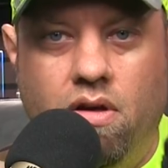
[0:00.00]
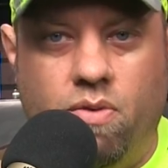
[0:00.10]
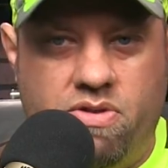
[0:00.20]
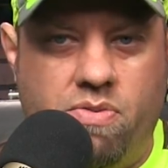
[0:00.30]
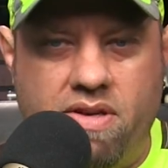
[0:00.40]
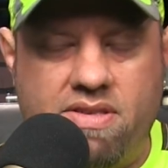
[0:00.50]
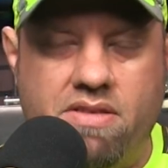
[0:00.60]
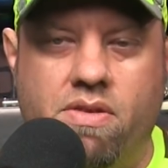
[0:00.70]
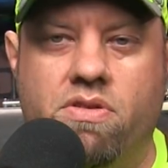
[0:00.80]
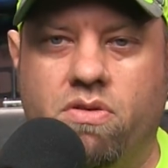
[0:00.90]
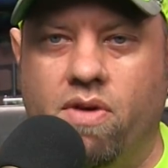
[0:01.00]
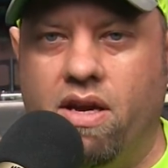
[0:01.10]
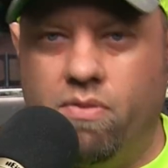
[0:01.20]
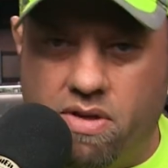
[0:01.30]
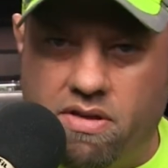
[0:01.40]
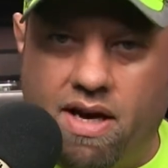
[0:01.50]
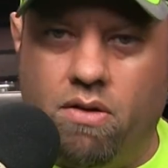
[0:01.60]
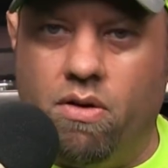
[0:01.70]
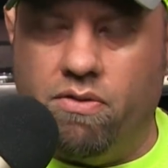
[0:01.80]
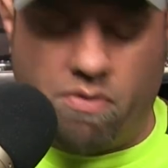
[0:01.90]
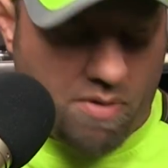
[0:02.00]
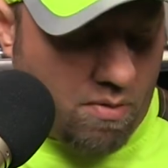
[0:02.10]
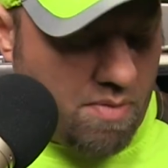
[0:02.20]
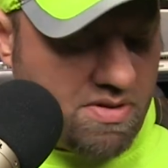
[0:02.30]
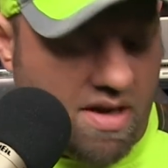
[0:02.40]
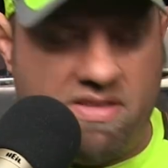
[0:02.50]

which is what it says on the screen when you download it from their website.